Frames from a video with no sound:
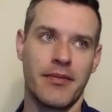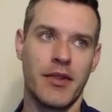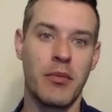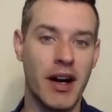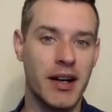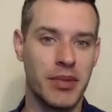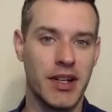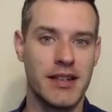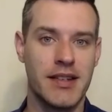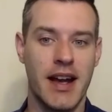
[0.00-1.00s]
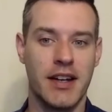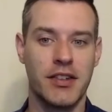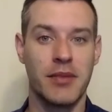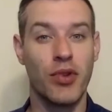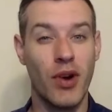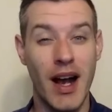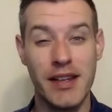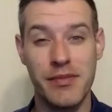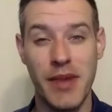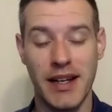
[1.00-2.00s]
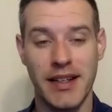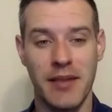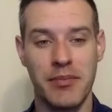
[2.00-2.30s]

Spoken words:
marketplace to actually prospect at,